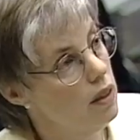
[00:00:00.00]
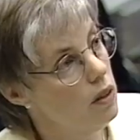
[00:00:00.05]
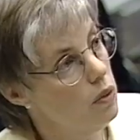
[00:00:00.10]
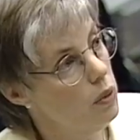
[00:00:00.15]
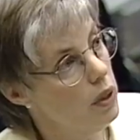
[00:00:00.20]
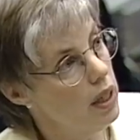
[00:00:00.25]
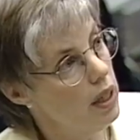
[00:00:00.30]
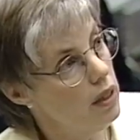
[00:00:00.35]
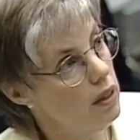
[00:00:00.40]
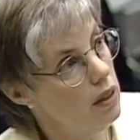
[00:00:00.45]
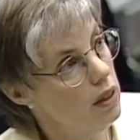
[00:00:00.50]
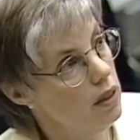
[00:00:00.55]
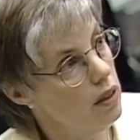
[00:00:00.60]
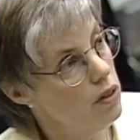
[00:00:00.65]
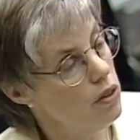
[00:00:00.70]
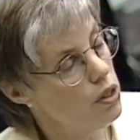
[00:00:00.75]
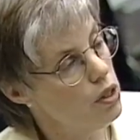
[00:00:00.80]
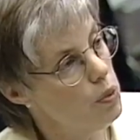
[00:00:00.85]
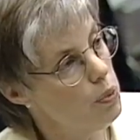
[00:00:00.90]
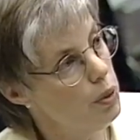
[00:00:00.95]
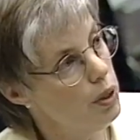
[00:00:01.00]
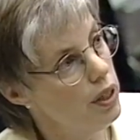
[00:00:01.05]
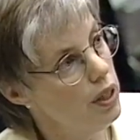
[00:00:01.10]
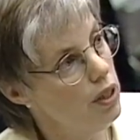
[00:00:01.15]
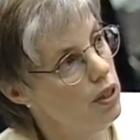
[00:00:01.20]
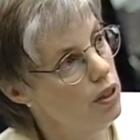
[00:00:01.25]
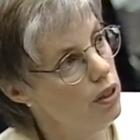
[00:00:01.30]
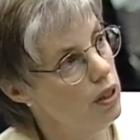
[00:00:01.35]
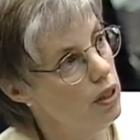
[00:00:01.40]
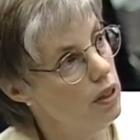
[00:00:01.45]
Well, it looks pretty
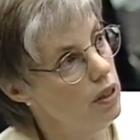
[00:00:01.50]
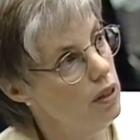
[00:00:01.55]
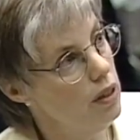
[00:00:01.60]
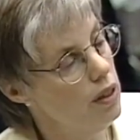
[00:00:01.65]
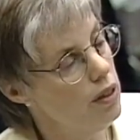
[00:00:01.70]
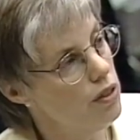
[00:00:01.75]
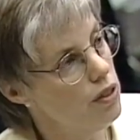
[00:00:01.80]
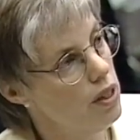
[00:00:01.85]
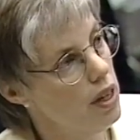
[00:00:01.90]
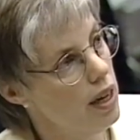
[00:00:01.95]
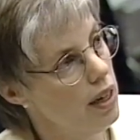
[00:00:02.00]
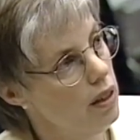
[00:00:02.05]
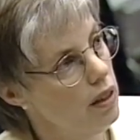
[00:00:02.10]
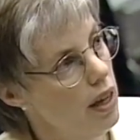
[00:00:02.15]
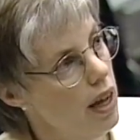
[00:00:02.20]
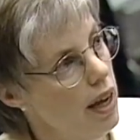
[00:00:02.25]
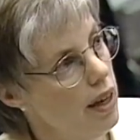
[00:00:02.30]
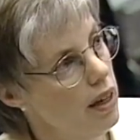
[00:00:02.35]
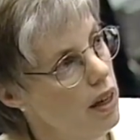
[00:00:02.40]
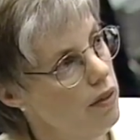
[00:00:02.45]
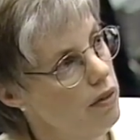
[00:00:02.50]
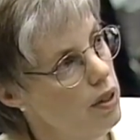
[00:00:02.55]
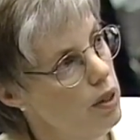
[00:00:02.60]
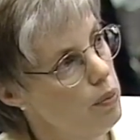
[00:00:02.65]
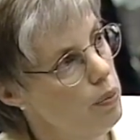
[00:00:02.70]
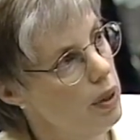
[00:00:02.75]
good. There's not a lot of it,